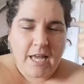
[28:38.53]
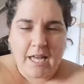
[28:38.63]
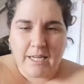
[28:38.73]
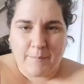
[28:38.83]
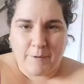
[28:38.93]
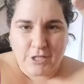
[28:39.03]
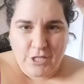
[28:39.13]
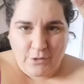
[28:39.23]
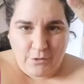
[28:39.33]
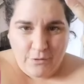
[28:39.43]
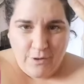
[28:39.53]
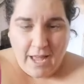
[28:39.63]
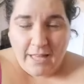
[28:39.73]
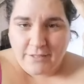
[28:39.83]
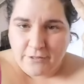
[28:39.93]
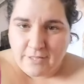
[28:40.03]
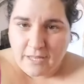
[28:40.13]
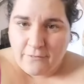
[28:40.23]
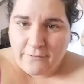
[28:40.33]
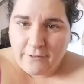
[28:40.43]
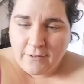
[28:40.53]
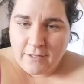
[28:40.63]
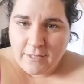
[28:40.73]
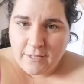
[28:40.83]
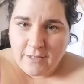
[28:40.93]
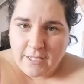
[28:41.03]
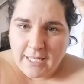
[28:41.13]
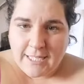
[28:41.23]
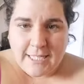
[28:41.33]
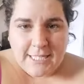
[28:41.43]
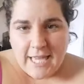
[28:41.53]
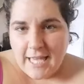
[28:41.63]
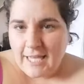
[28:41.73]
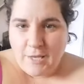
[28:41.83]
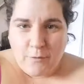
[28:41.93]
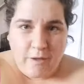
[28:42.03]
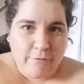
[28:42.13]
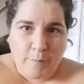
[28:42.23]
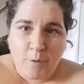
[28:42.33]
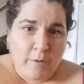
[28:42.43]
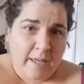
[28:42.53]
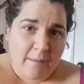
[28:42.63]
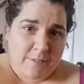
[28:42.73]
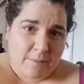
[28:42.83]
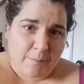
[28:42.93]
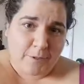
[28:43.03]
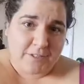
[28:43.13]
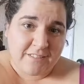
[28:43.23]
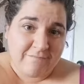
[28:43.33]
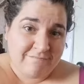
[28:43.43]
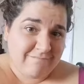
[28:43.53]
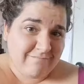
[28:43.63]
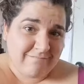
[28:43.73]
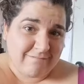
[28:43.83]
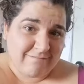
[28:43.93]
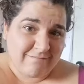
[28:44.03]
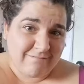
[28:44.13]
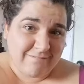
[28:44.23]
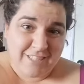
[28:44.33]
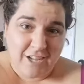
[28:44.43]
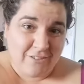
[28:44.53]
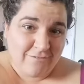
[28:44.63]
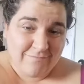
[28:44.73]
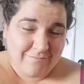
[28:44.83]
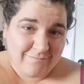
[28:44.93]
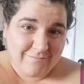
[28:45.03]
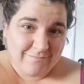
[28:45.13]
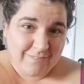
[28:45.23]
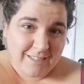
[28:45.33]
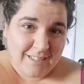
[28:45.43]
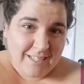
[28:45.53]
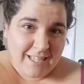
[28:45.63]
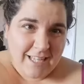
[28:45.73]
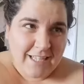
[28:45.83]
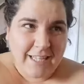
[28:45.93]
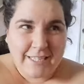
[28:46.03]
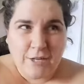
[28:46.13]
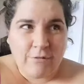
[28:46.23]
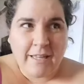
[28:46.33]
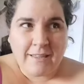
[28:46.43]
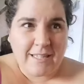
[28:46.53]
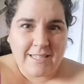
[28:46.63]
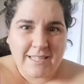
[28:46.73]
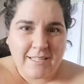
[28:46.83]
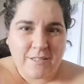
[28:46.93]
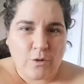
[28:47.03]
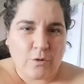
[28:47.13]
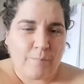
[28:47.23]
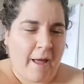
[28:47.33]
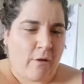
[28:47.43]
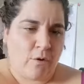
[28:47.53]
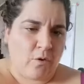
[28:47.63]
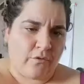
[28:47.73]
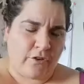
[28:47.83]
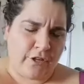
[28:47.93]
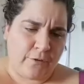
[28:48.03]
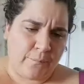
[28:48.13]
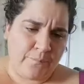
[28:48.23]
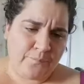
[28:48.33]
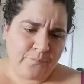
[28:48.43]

And number 2, ask yourself, is it taking away from who I am as a person? No. Like, don't let these things hold power over you.